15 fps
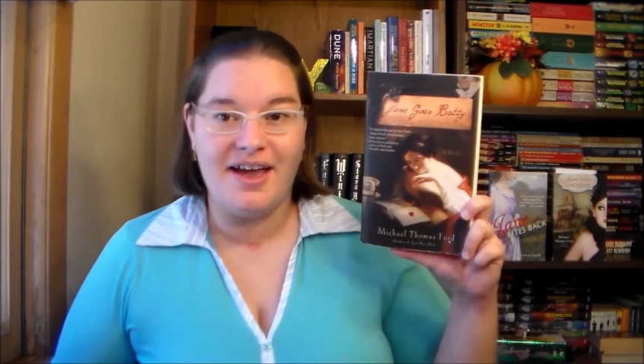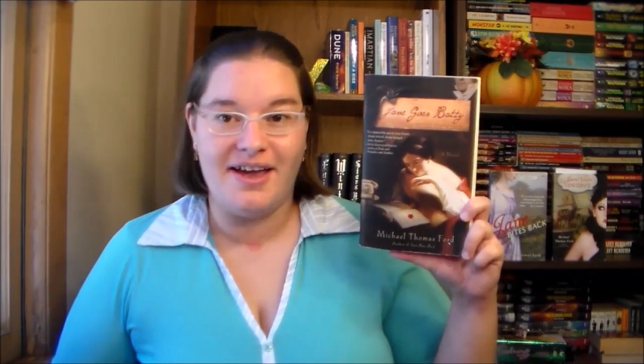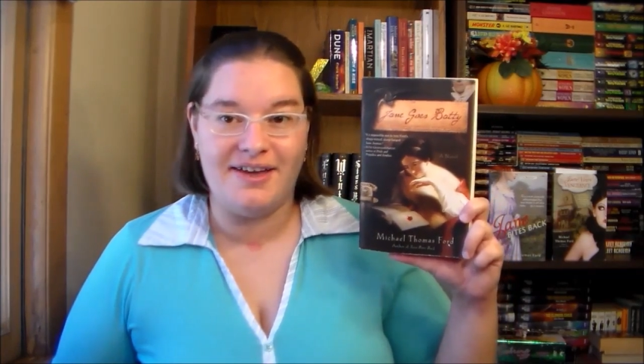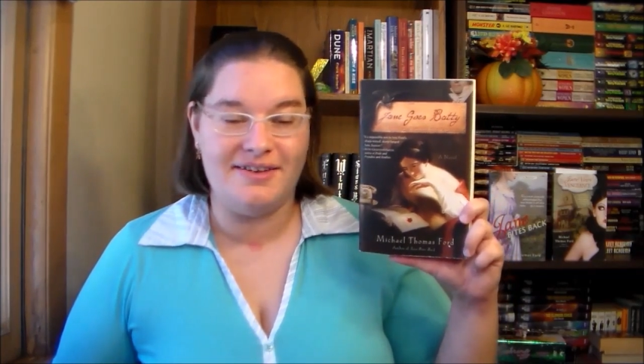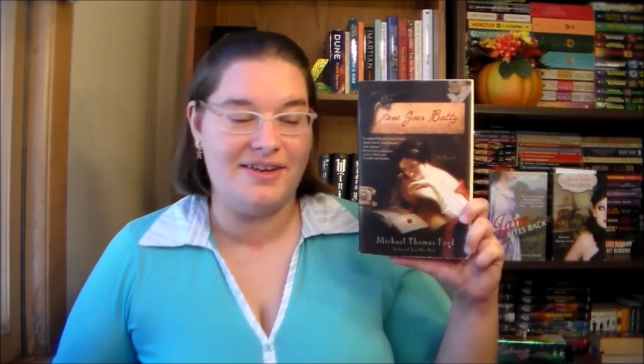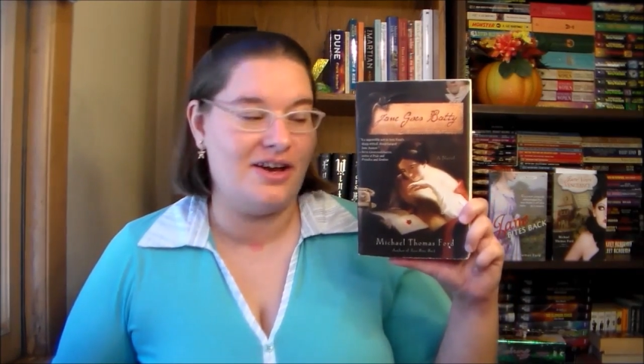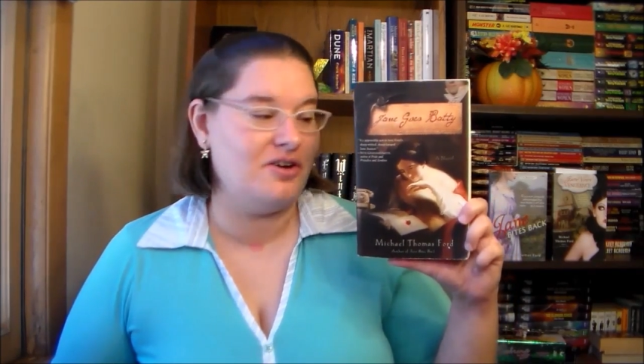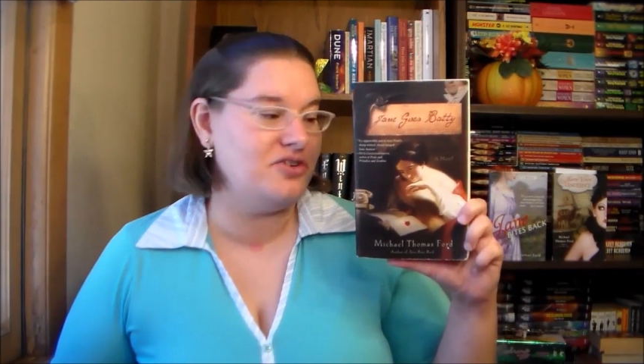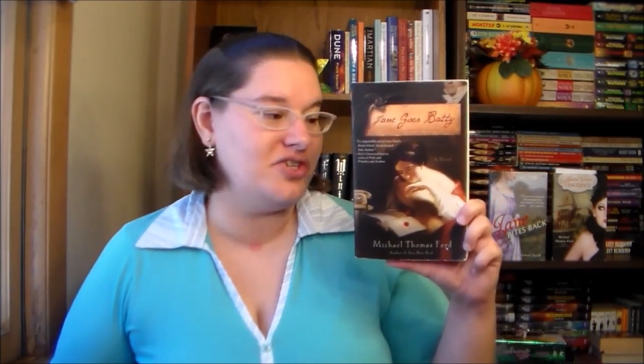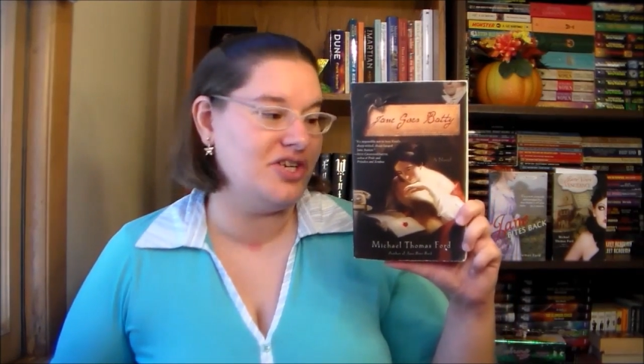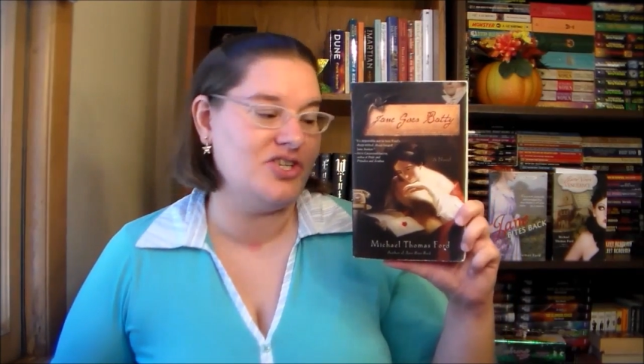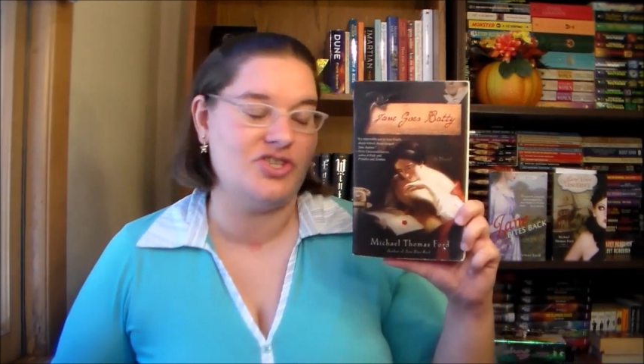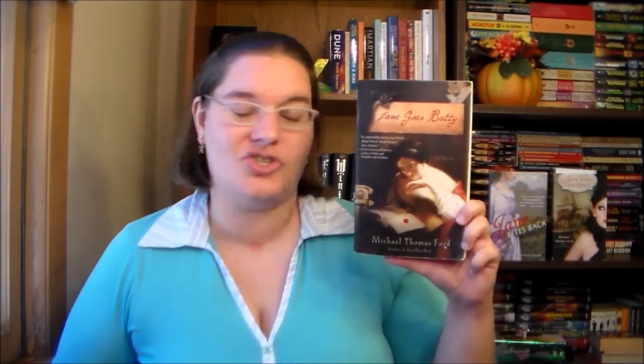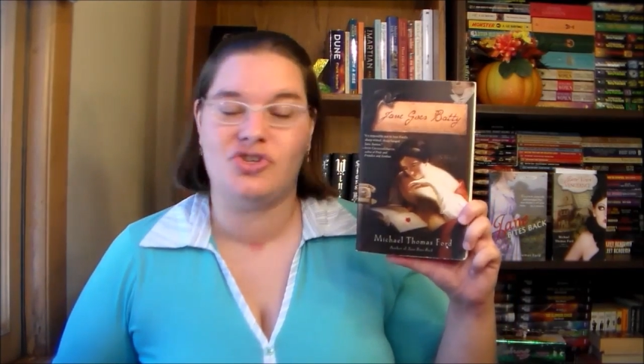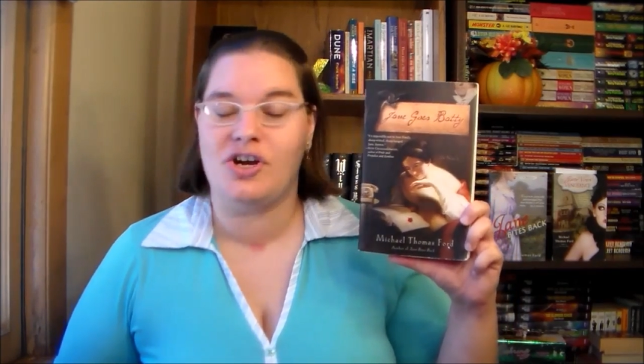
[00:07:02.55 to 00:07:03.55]
And now
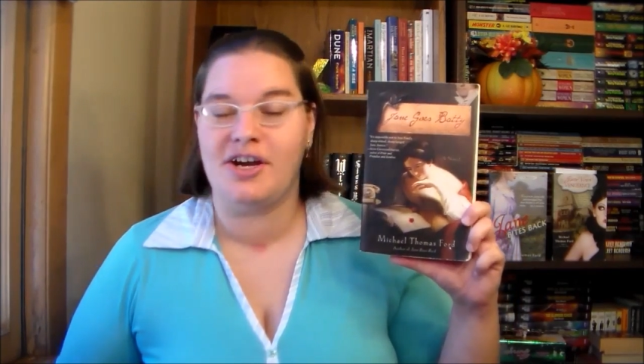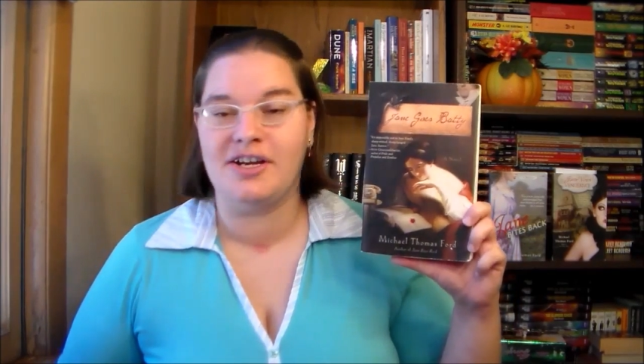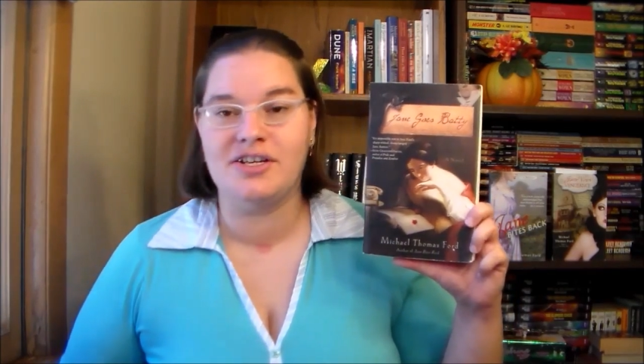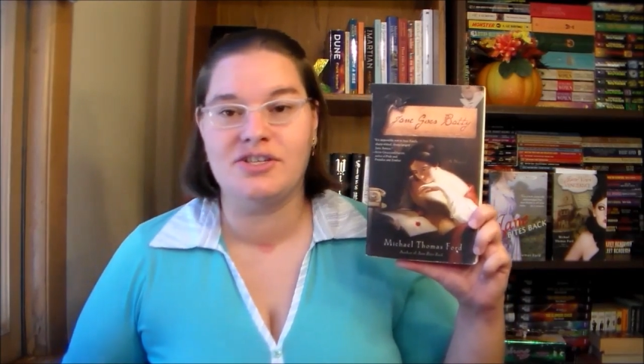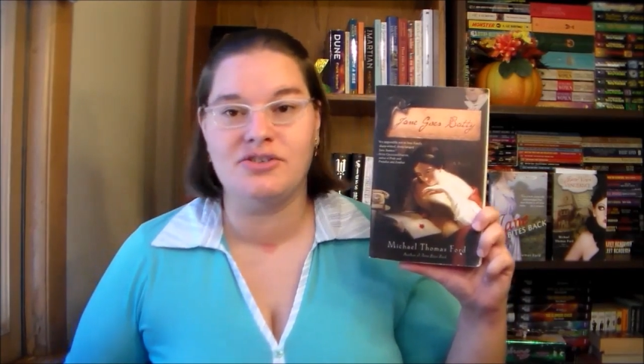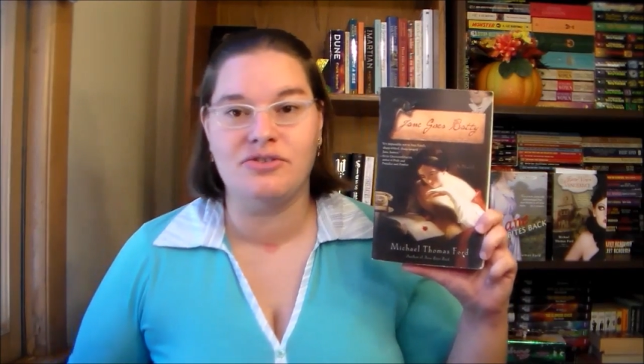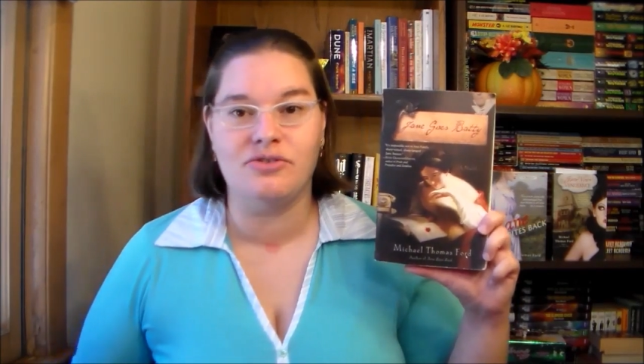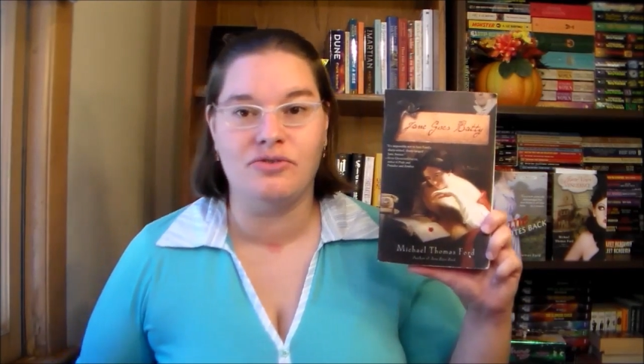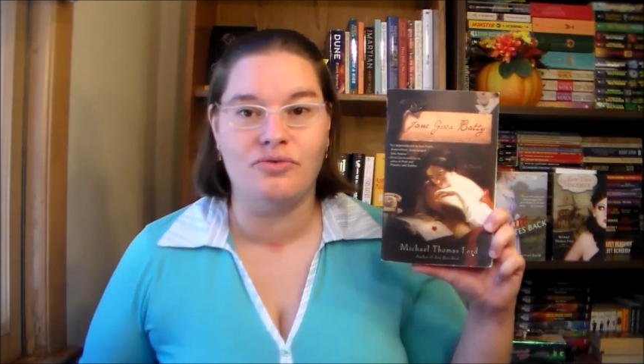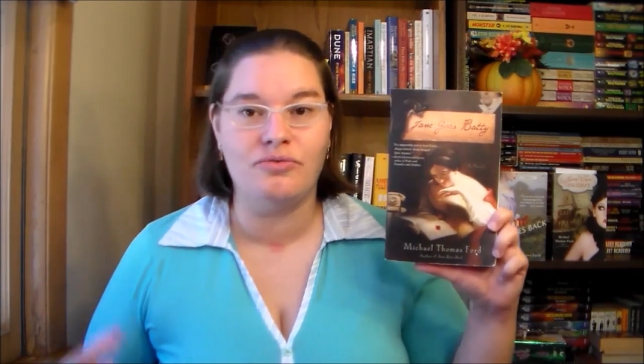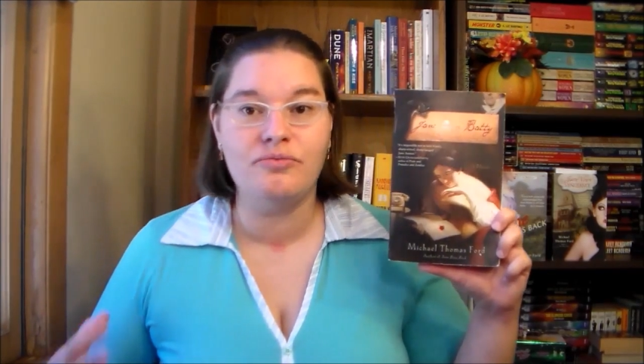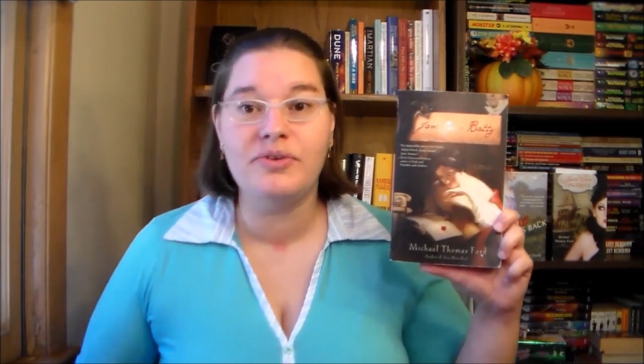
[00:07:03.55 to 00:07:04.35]
Jane's trying to